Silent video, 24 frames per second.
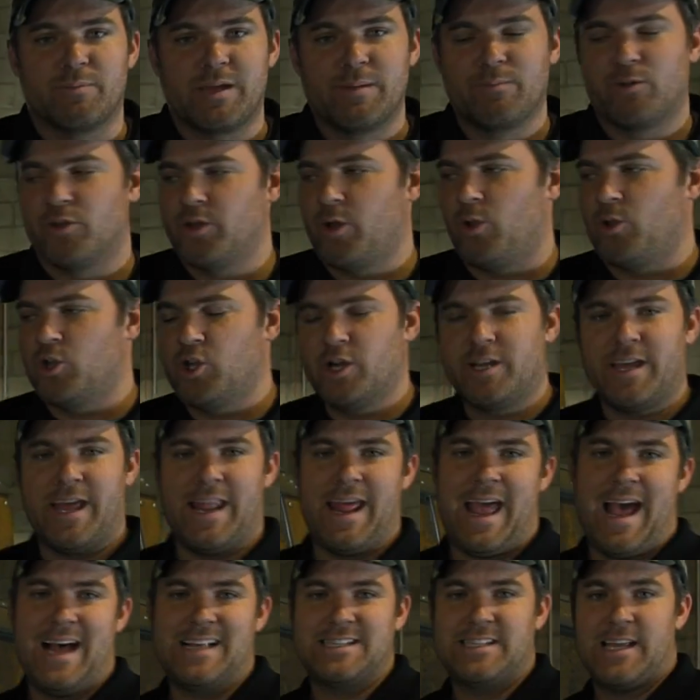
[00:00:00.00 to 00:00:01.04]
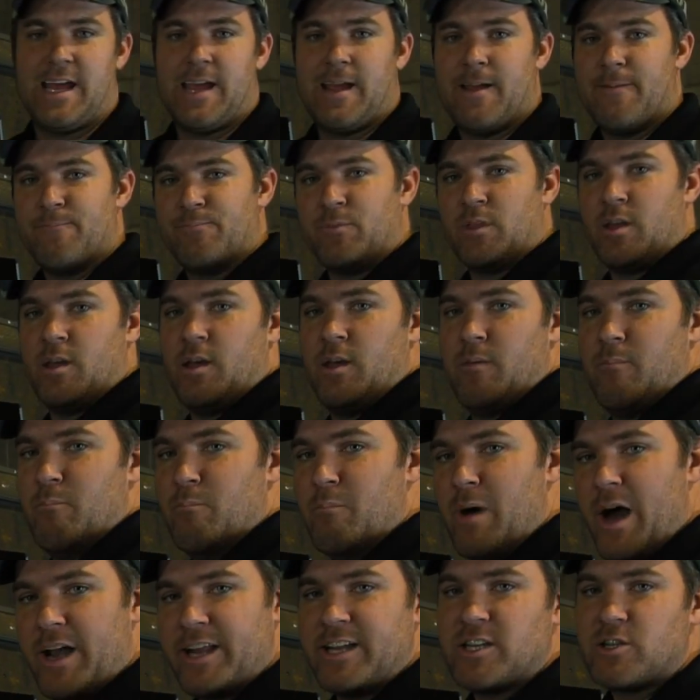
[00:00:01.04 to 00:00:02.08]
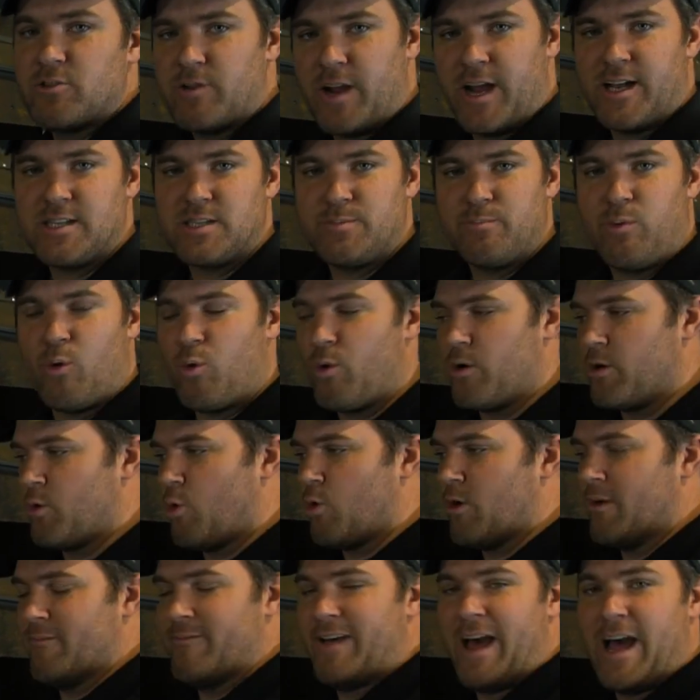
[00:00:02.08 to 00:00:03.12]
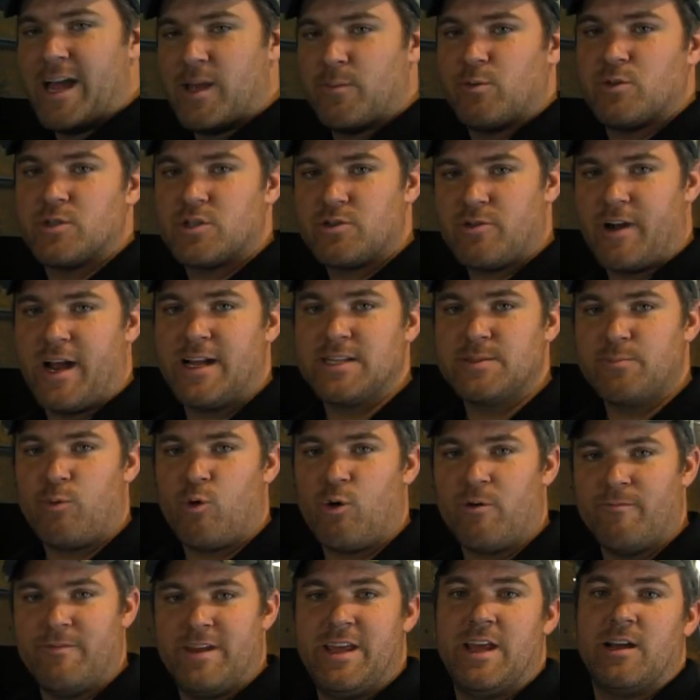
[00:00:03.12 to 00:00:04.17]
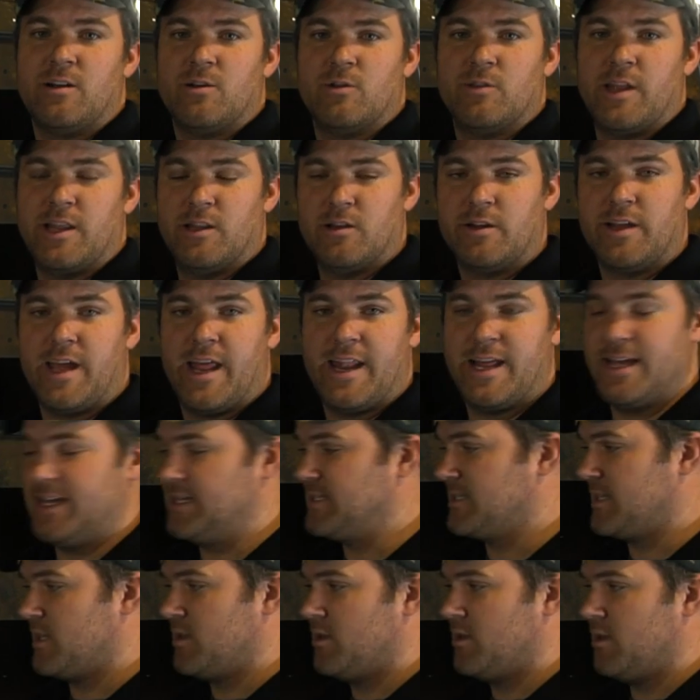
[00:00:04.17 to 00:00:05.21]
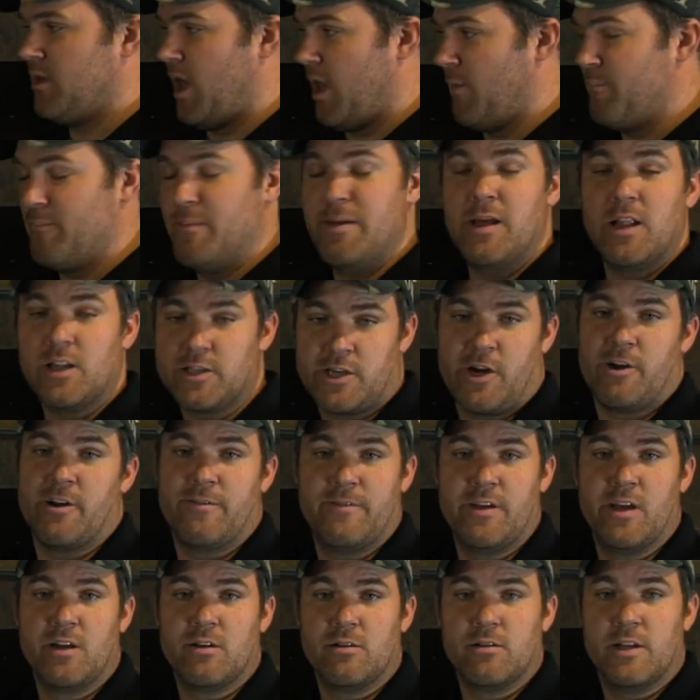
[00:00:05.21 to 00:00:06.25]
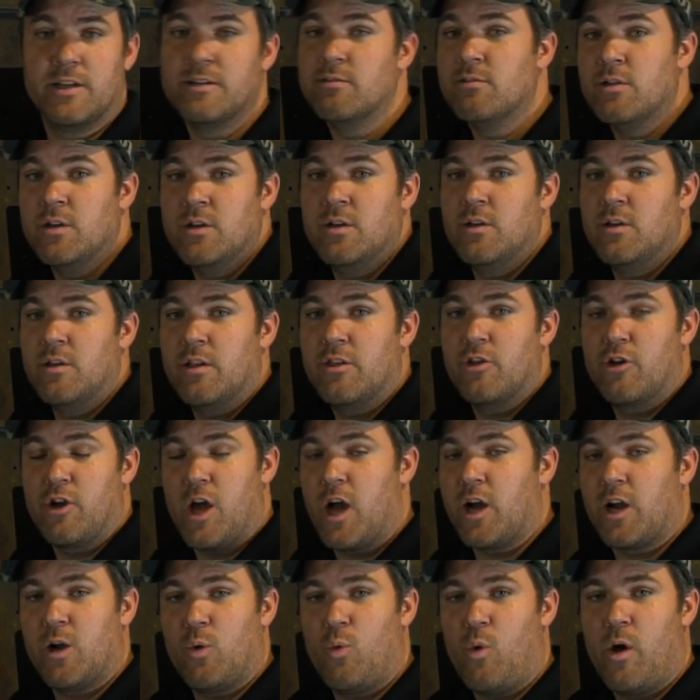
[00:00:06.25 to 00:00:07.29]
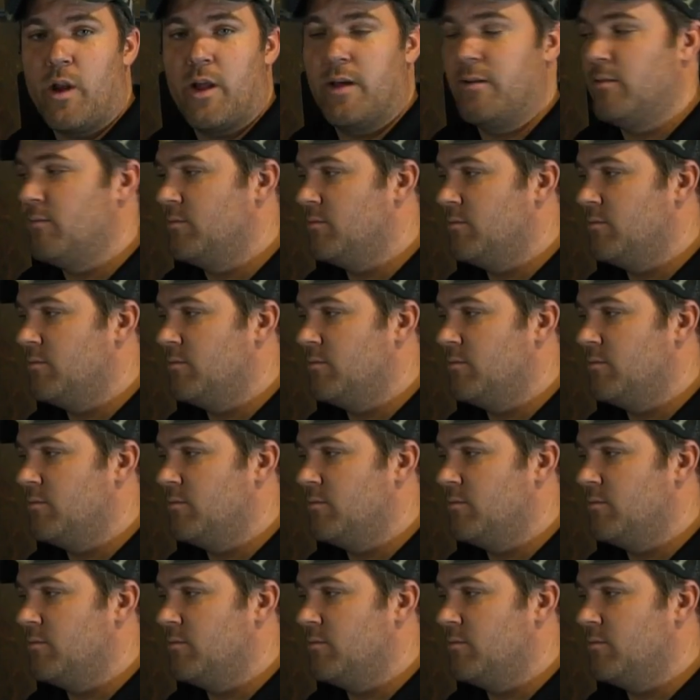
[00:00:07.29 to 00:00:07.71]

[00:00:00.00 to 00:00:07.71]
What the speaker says: People don't look at it as a money transport or a valuables transport vehicle. They look at it as a military vehicle, and they're not going to want to